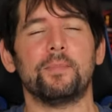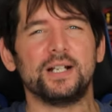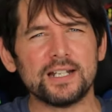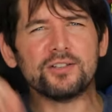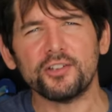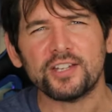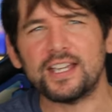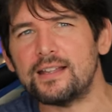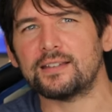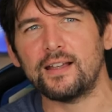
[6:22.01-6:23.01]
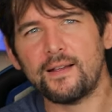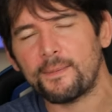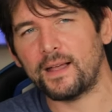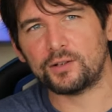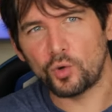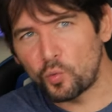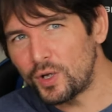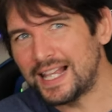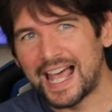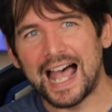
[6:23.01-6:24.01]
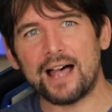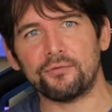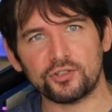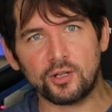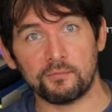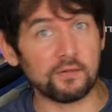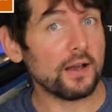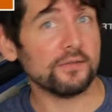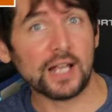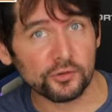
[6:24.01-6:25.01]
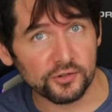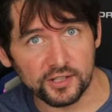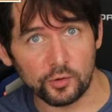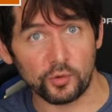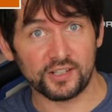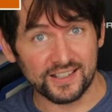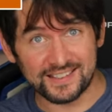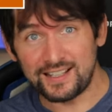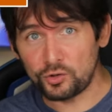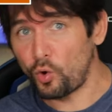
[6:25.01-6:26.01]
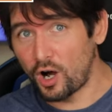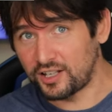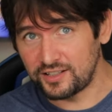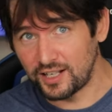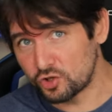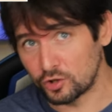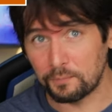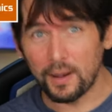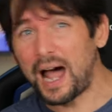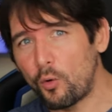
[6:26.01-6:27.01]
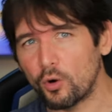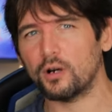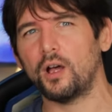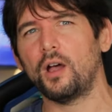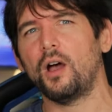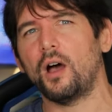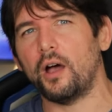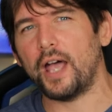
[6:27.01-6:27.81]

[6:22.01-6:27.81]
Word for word: but it does hint that we will have some five thousand series Zen two architecture power uh,